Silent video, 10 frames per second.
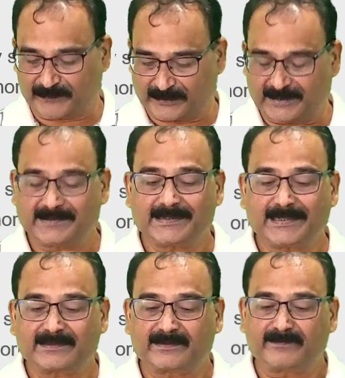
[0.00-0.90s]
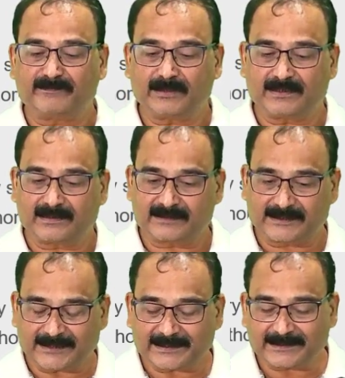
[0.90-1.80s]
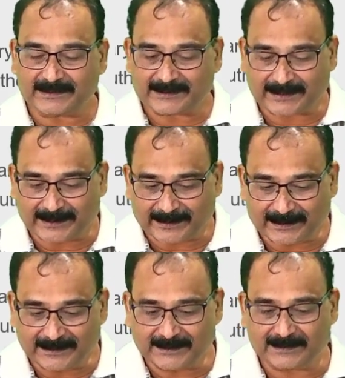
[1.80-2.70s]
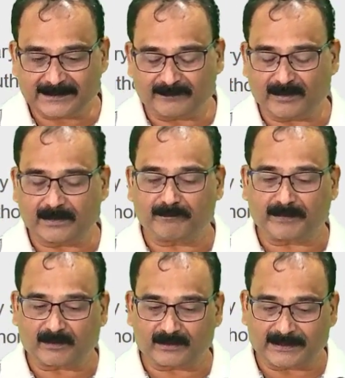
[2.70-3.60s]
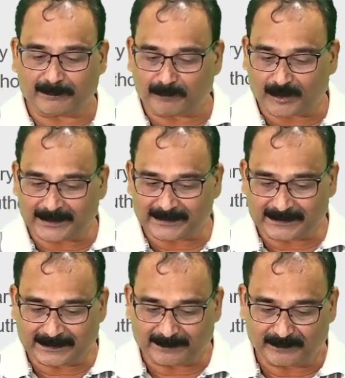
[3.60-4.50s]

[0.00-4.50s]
in that we'll set the standards, will empower the employees,